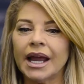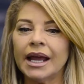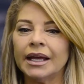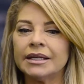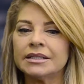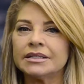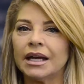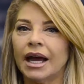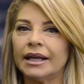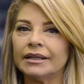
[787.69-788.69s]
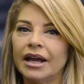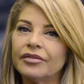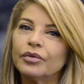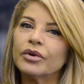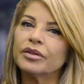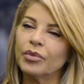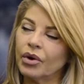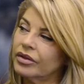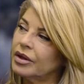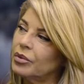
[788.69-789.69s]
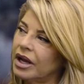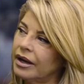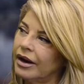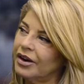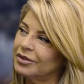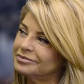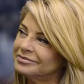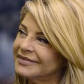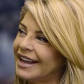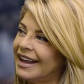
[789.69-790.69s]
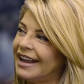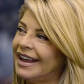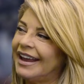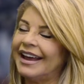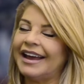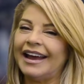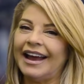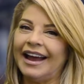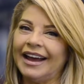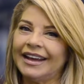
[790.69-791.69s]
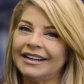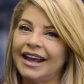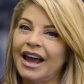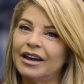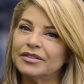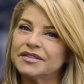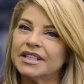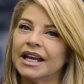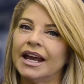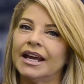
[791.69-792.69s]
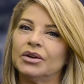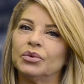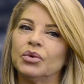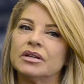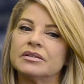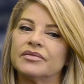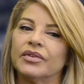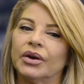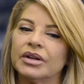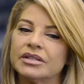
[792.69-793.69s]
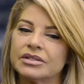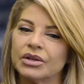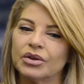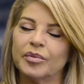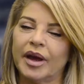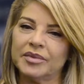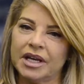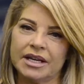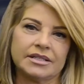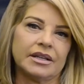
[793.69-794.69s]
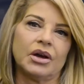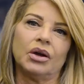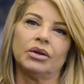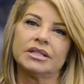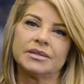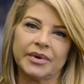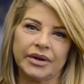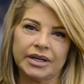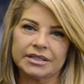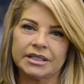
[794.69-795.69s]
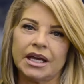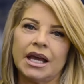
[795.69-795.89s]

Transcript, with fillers: And I left with more than wet hair. I left and was very soon baptized in the Holy Spirit.